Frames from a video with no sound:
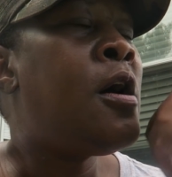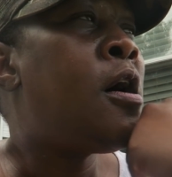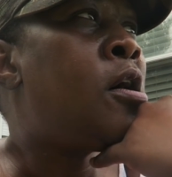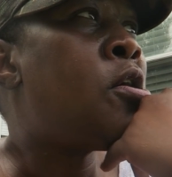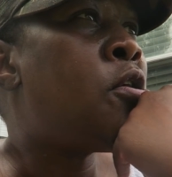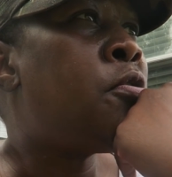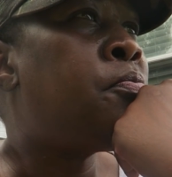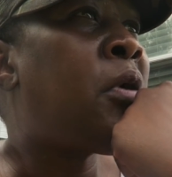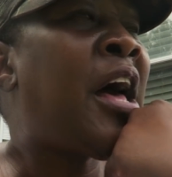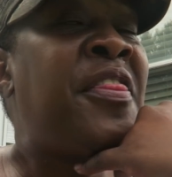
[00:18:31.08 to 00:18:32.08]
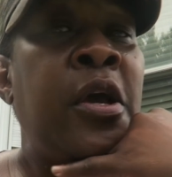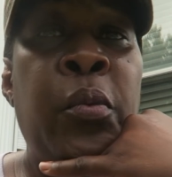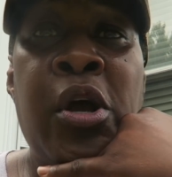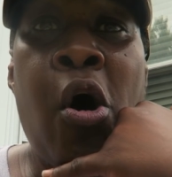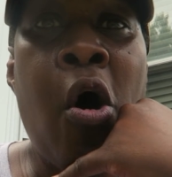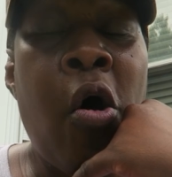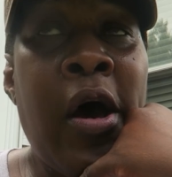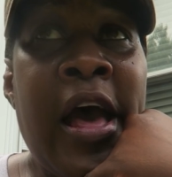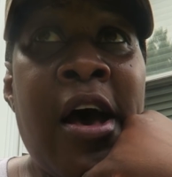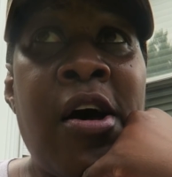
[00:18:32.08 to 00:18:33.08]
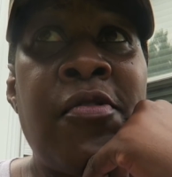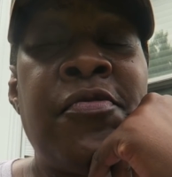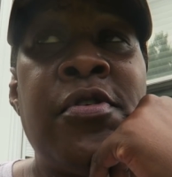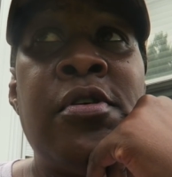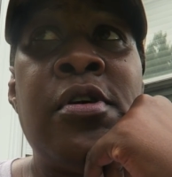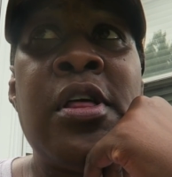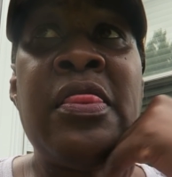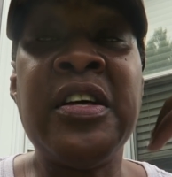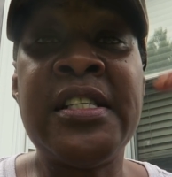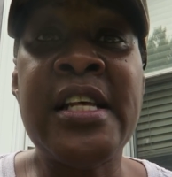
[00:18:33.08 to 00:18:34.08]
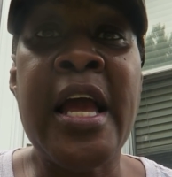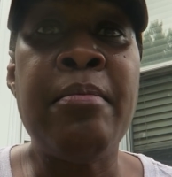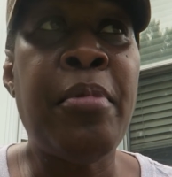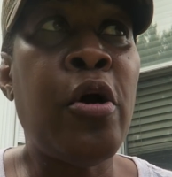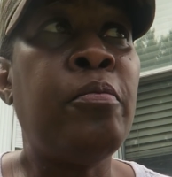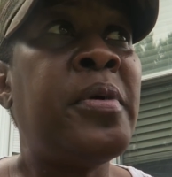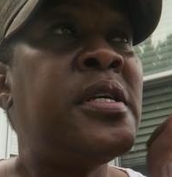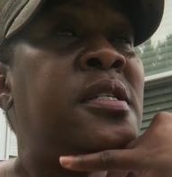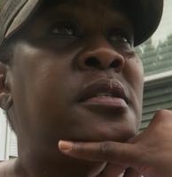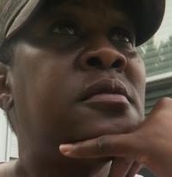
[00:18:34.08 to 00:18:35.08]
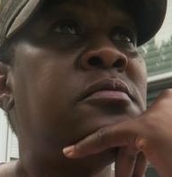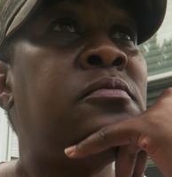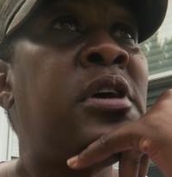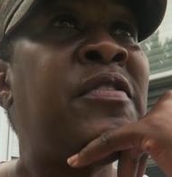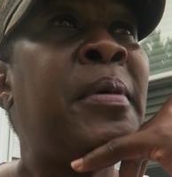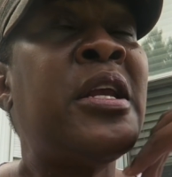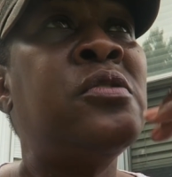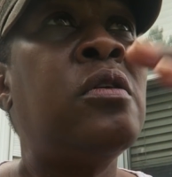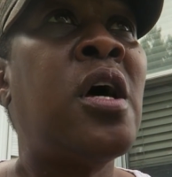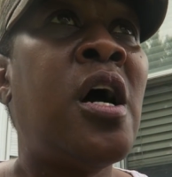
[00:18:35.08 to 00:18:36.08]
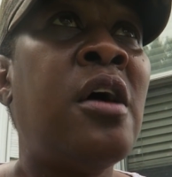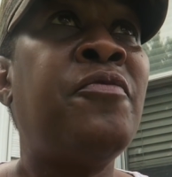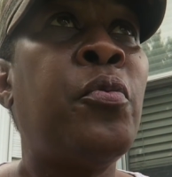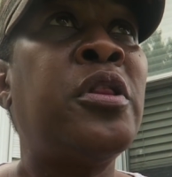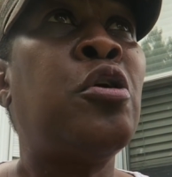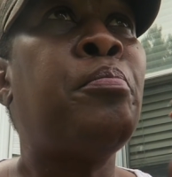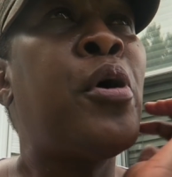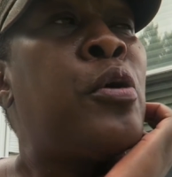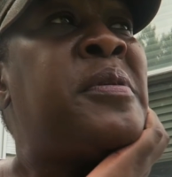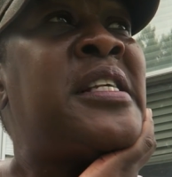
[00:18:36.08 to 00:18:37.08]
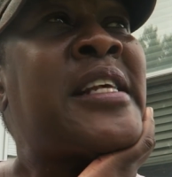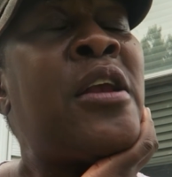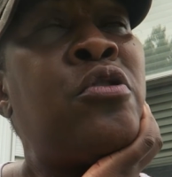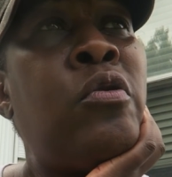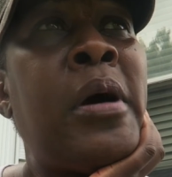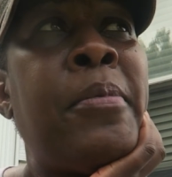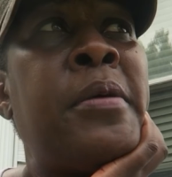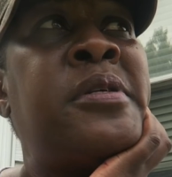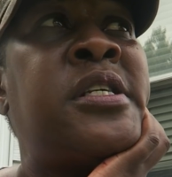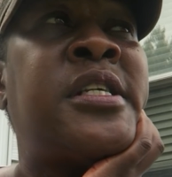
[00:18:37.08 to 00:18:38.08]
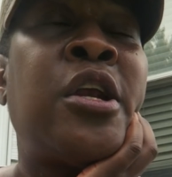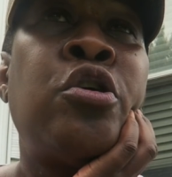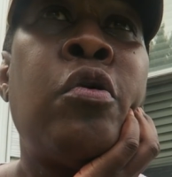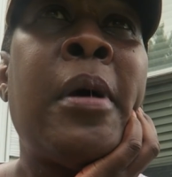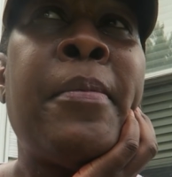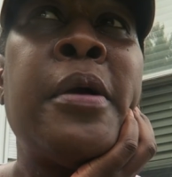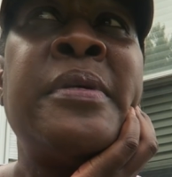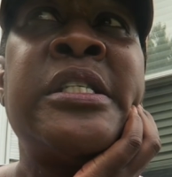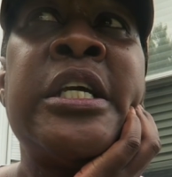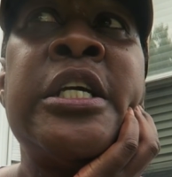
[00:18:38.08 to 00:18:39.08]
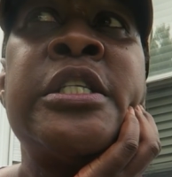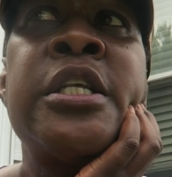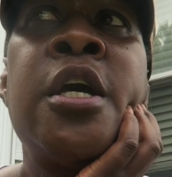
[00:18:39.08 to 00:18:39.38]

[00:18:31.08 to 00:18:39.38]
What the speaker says: I think we all have the same purpose. Everybody's on the hunt for what their purpose is. I don't know what my purpose is. I don't know what my purpose is.